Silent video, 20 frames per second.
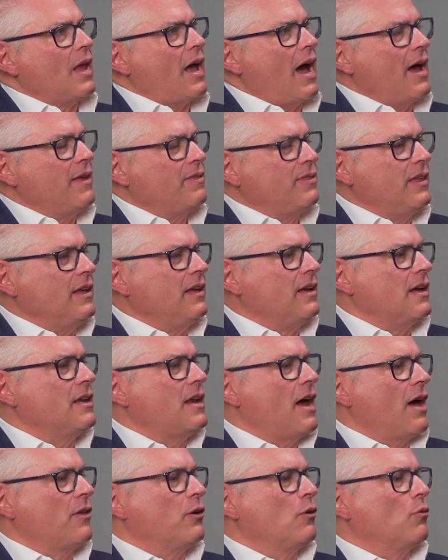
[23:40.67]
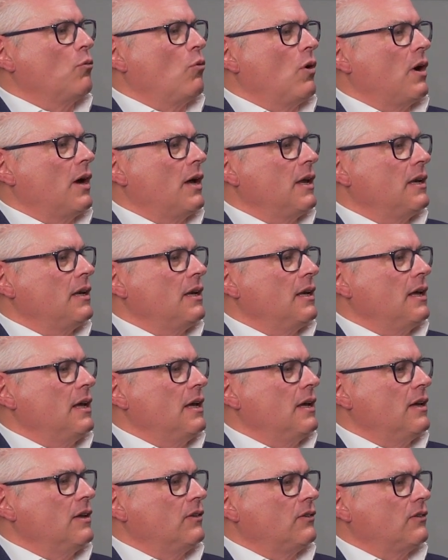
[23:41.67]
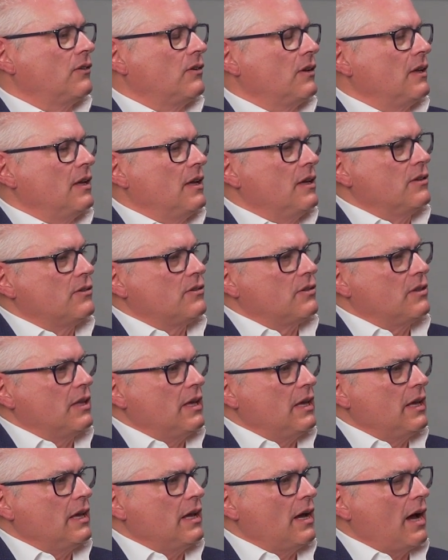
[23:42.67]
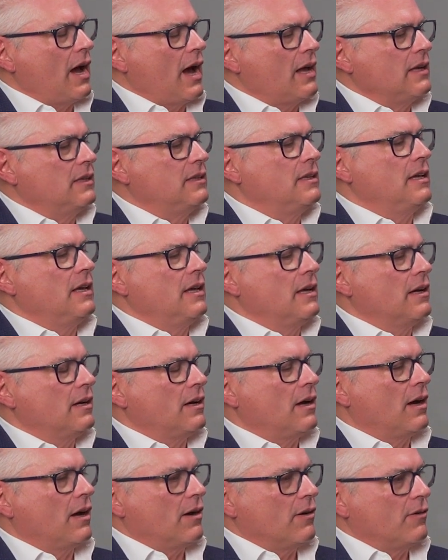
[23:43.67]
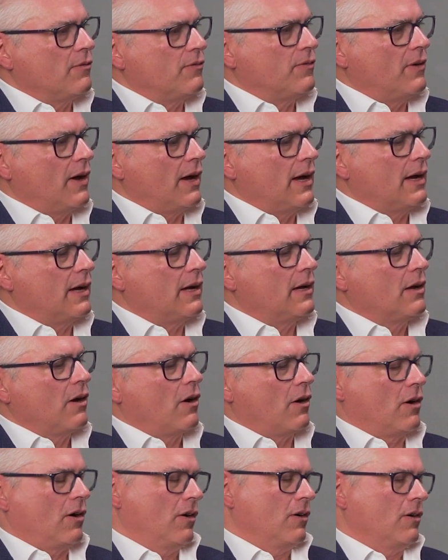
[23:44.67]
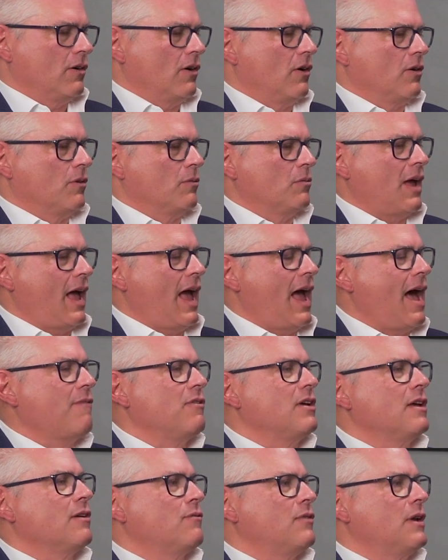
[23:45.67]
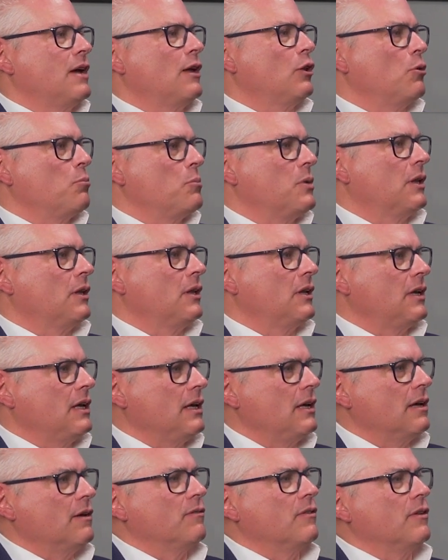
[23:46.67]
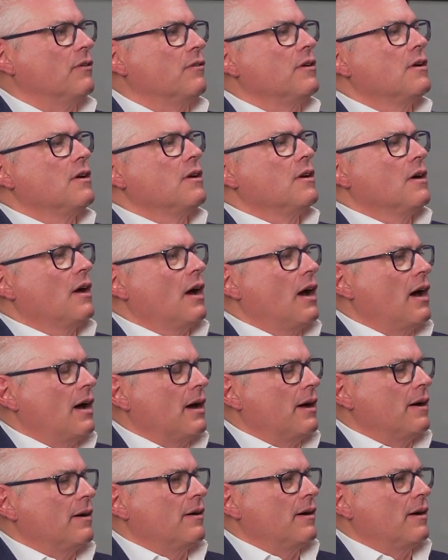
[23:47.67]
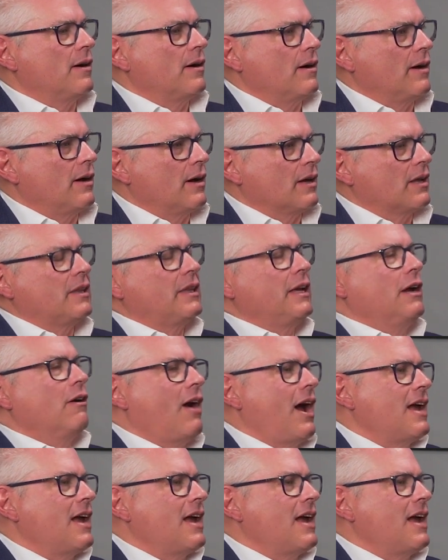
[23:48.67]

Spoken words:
I think another one is the idea of or having availability of the a clear